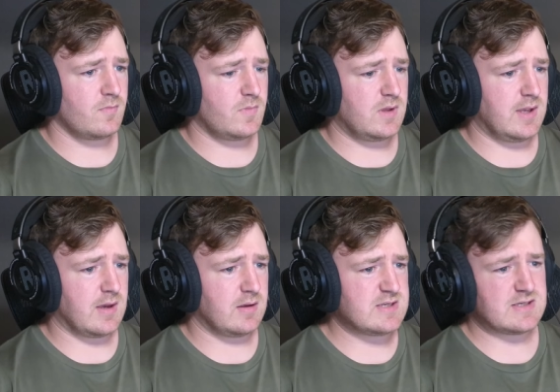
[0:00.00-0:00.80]

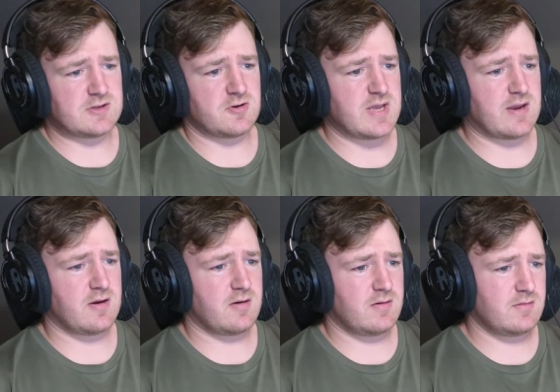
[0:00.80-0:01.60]
Yeah, he's like their
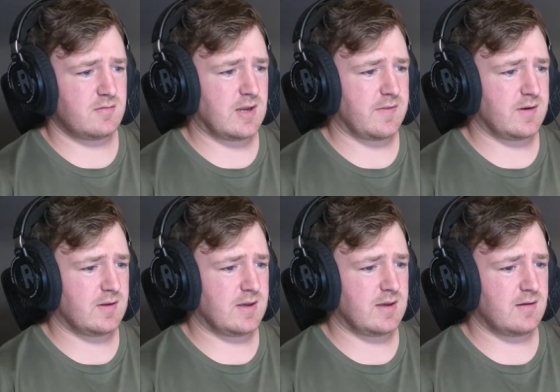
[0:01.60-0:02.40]
kicker now
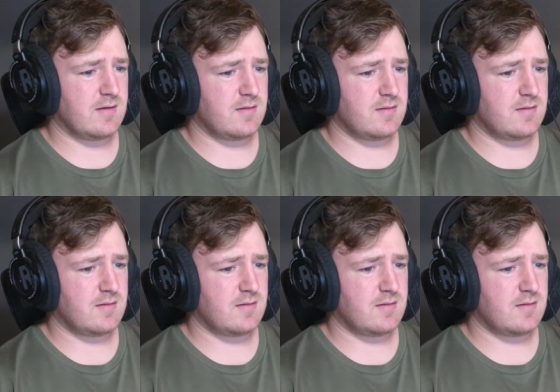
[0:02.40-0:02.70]
that,